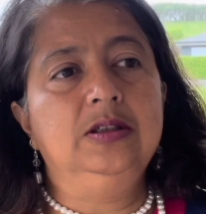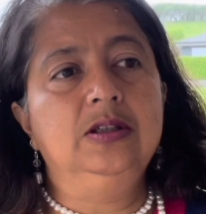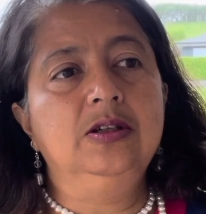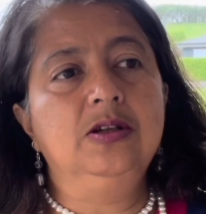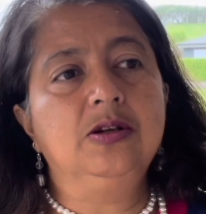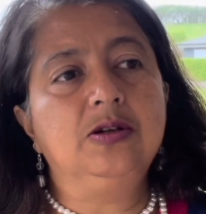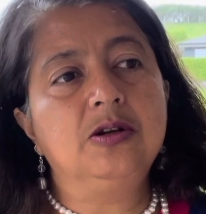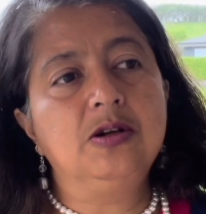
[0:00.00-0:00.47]

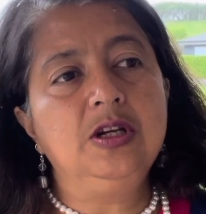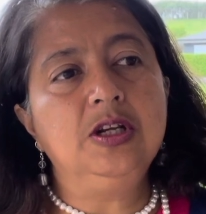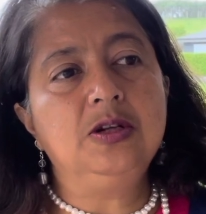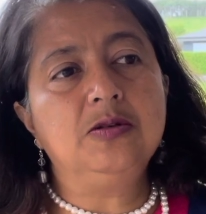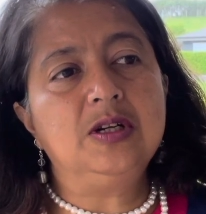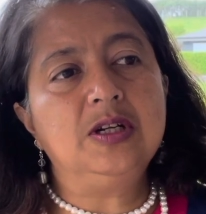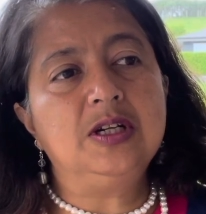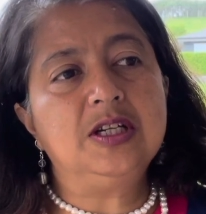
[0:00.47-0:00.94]
not only
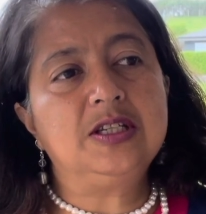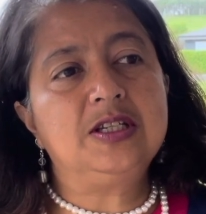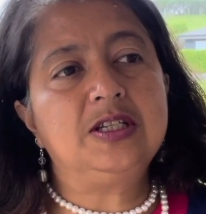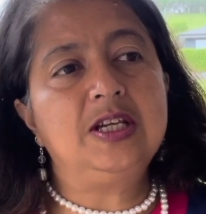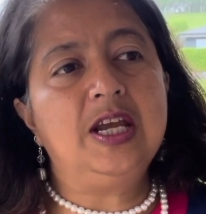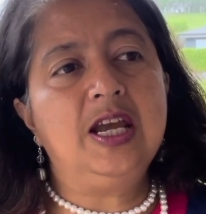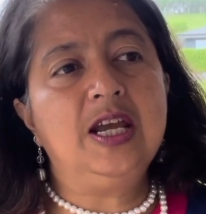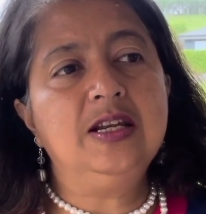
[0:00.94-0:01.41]
to
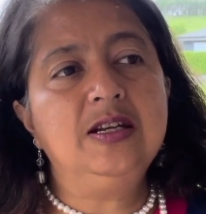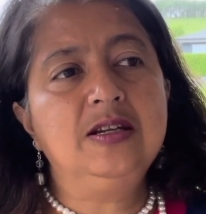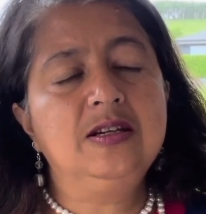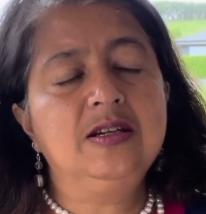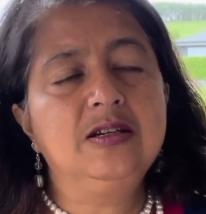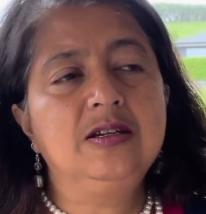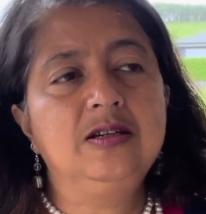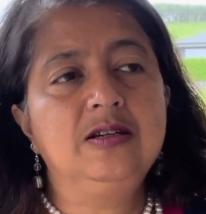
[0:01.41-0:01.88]
understand
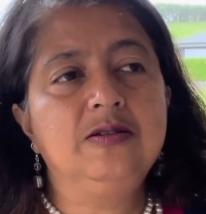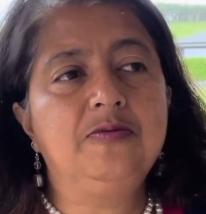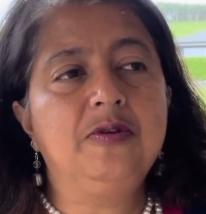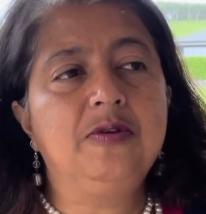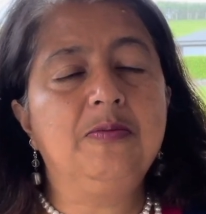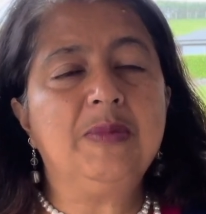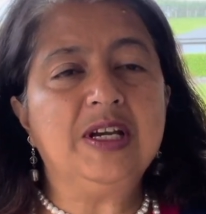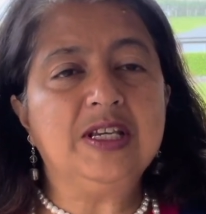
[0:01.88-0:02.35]

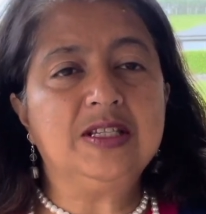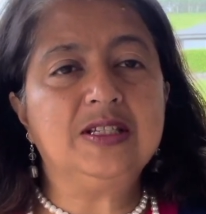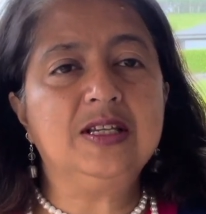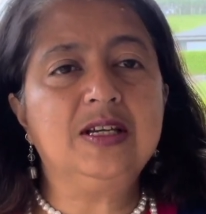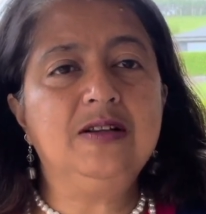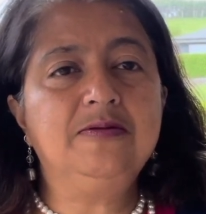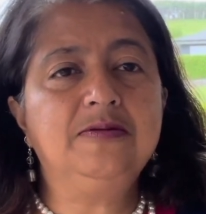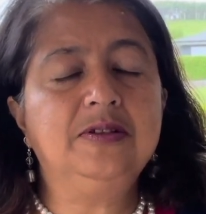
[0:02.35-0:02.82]
for
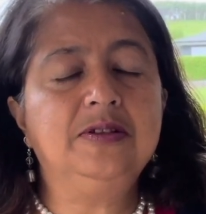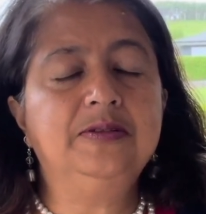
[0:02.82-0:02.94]
myself,